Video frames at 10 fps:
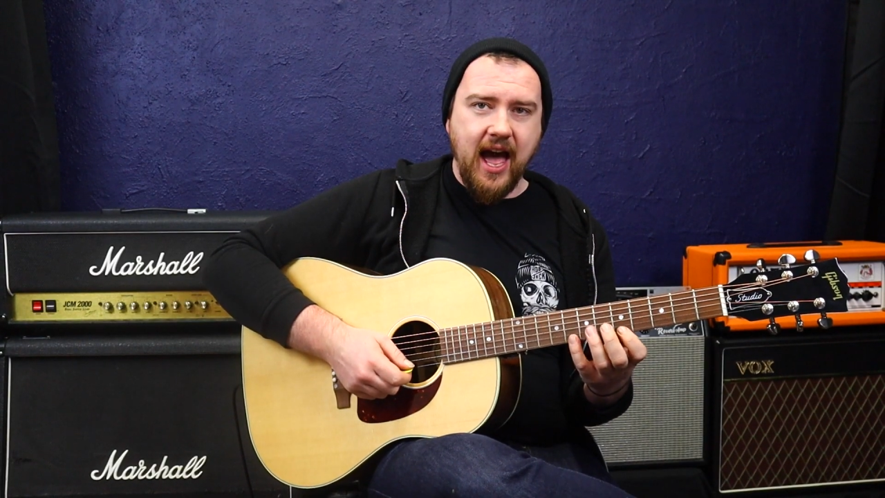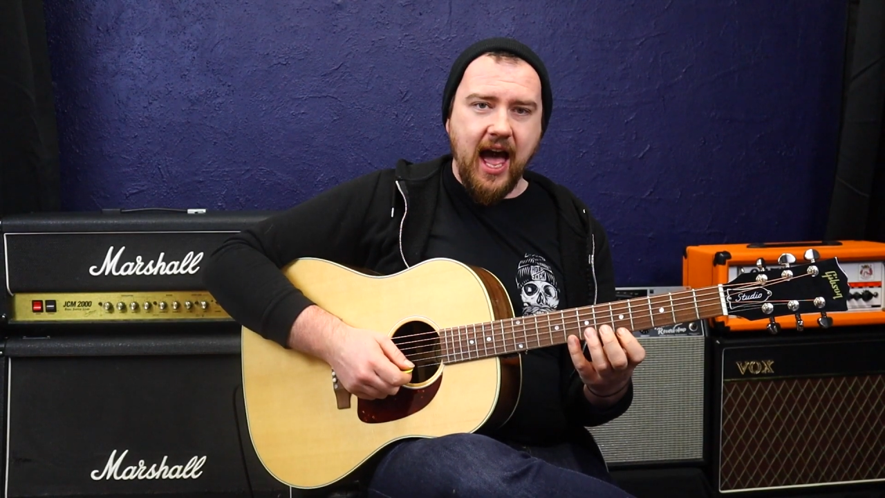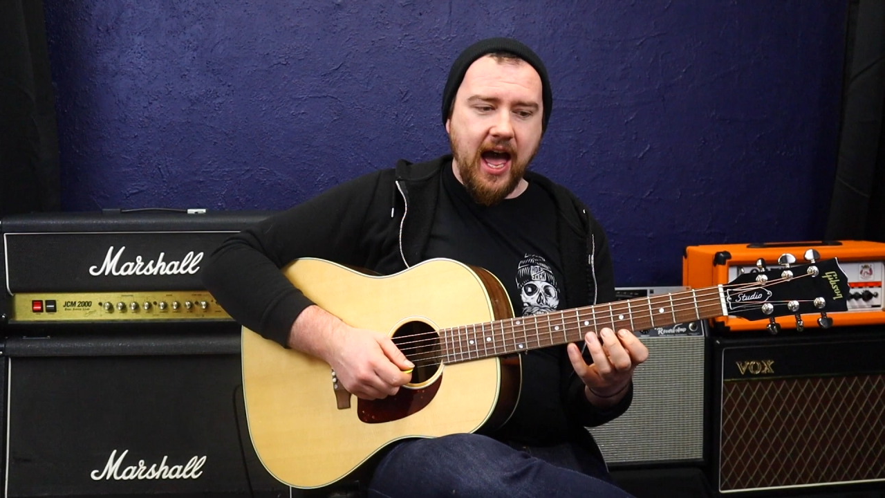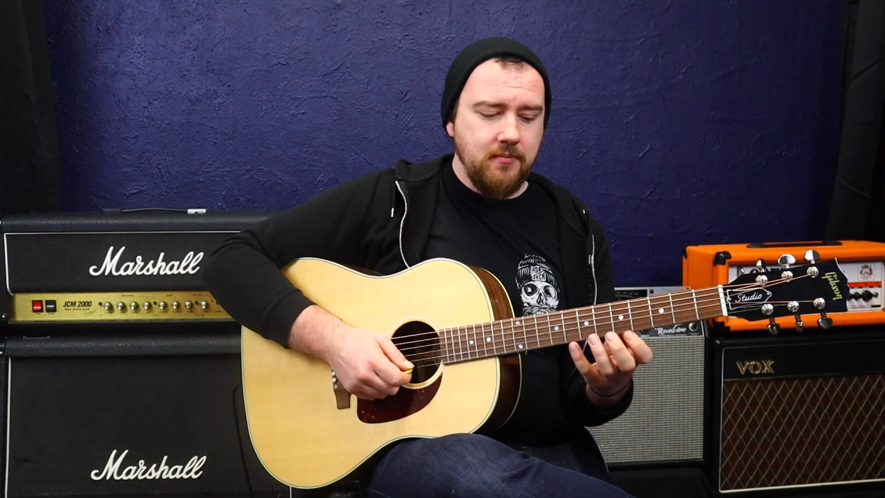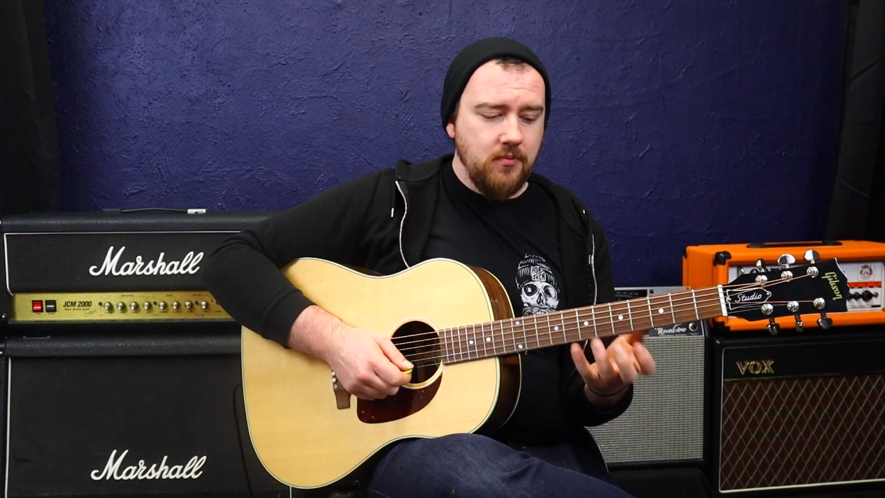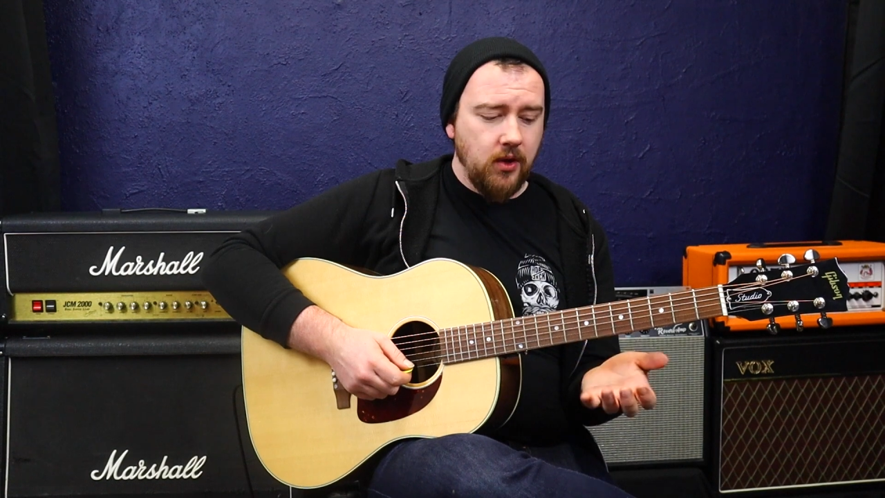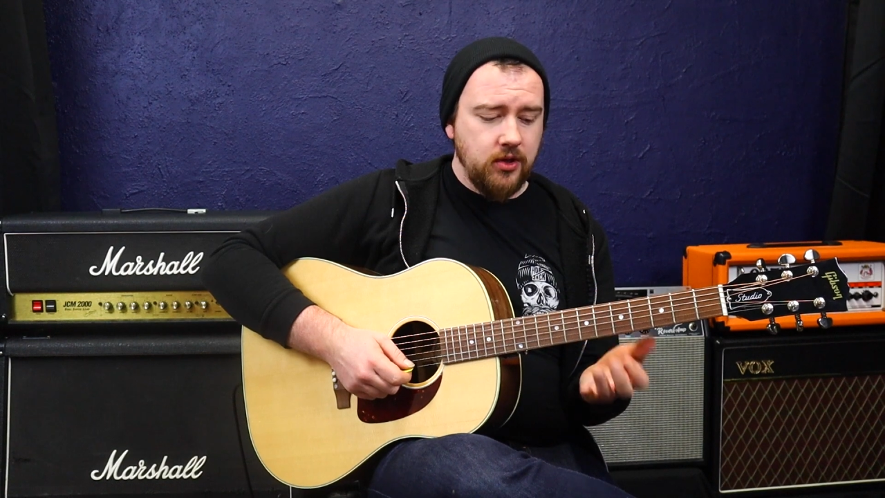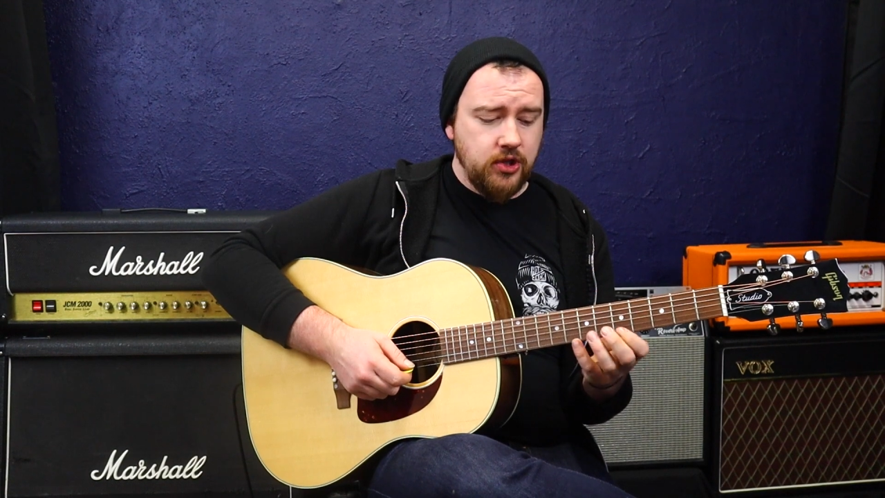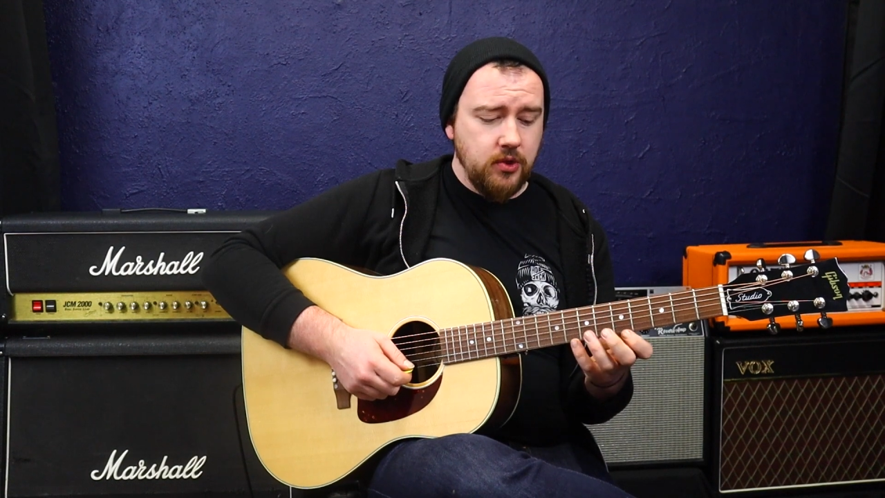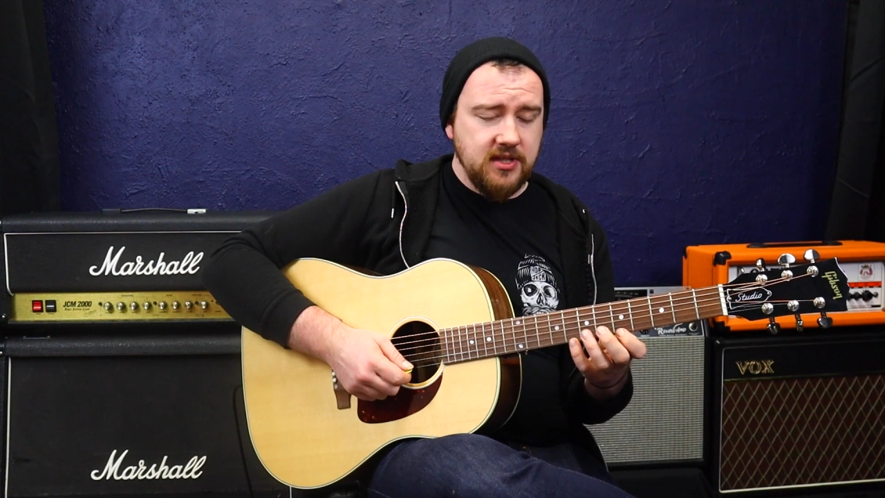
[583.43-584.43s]
as
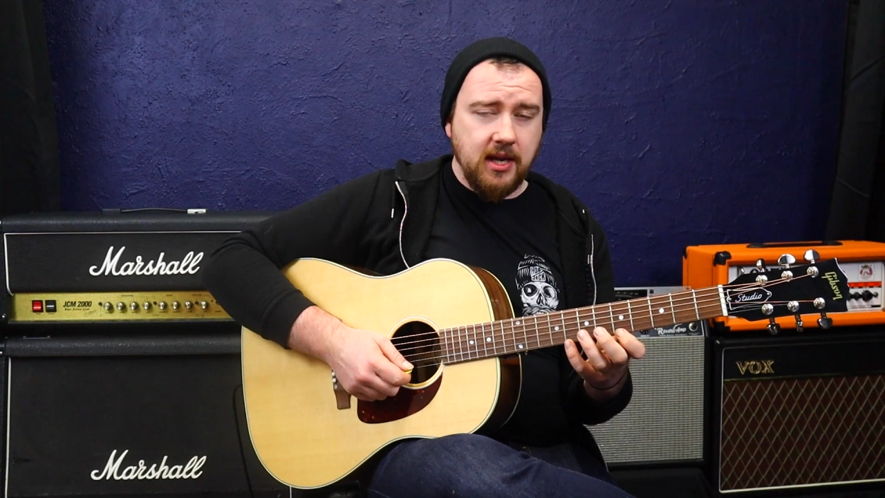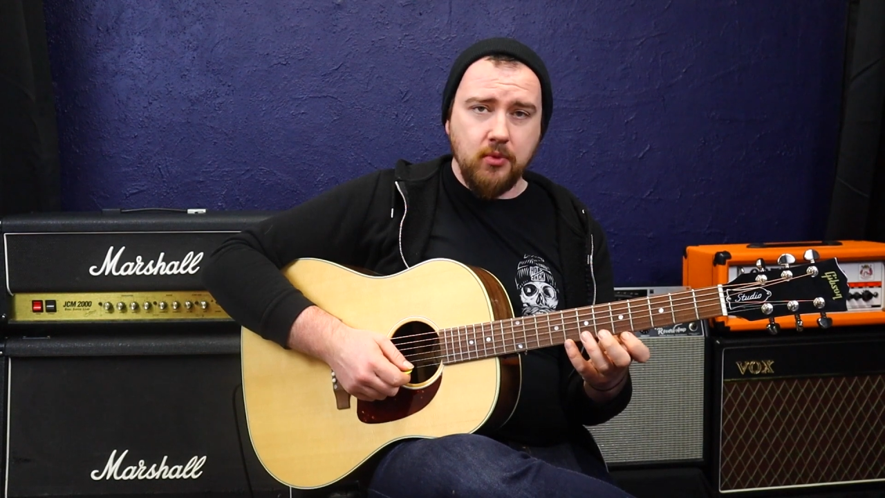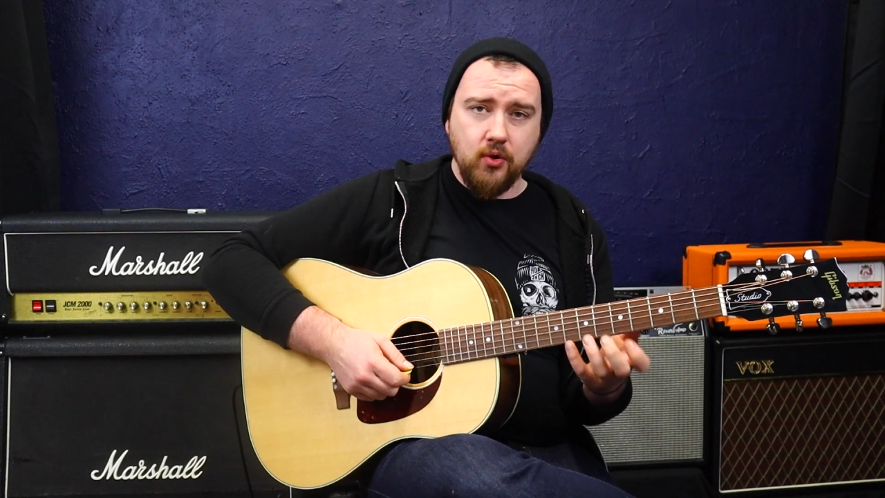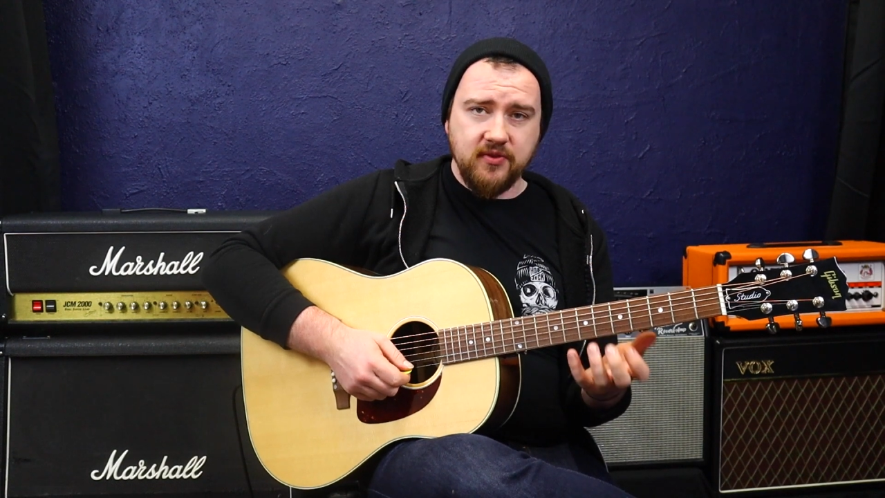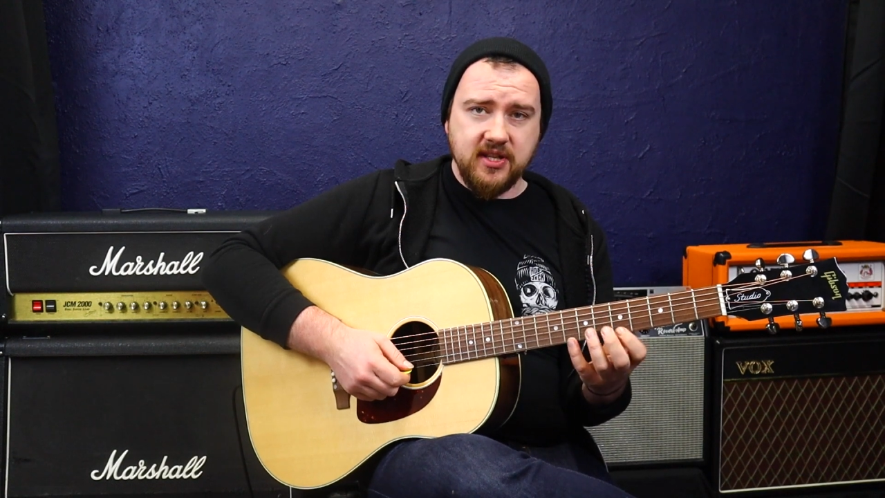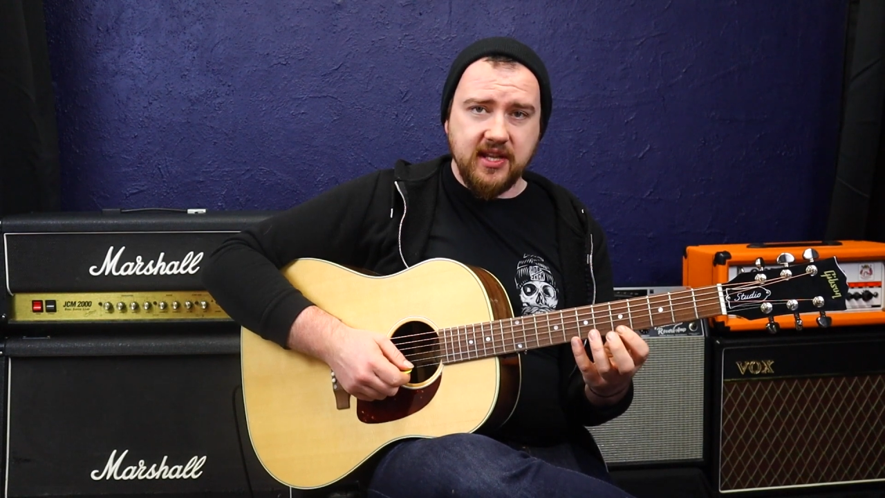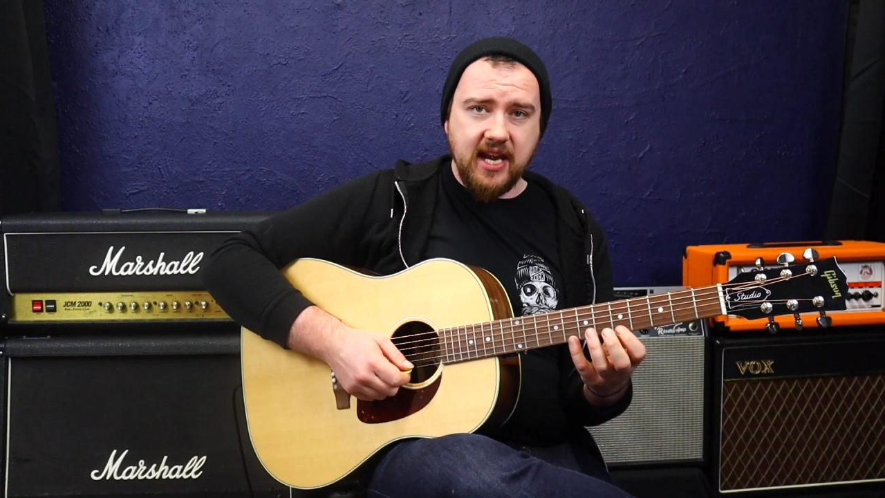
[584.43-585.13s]
soon as I move to the